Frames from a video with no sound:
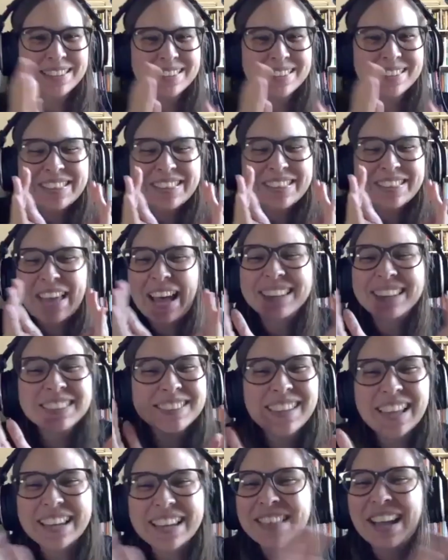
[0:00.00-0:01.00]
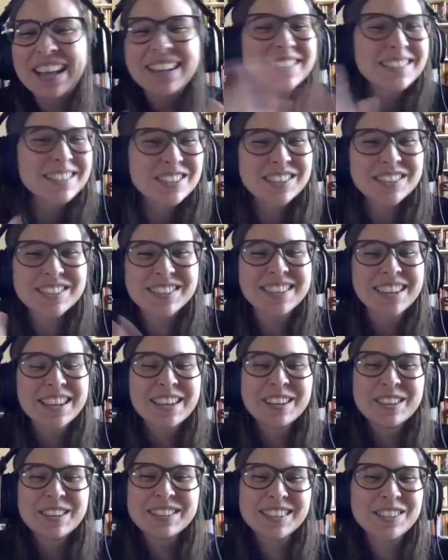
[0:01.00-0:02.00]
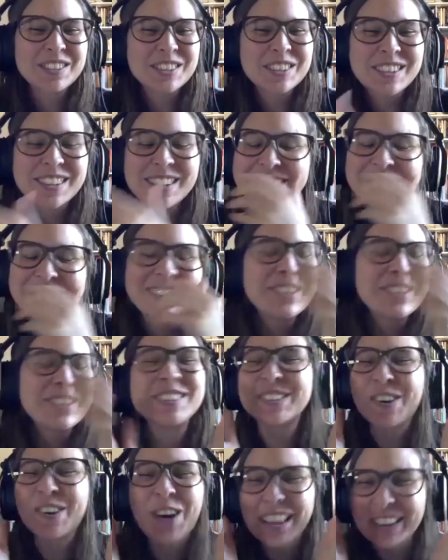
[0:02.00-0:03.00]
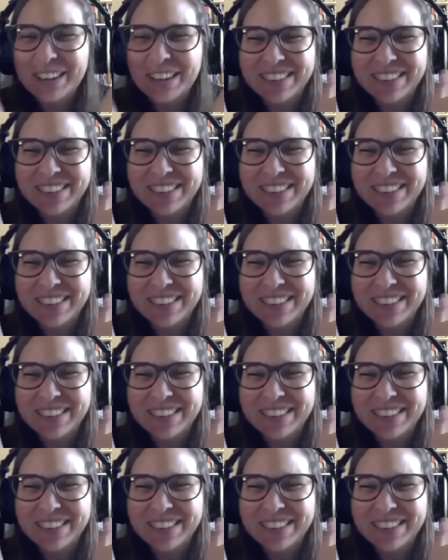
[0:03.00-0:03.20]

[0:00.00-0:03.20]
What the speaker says: in that, like that just such a, it was so, I loved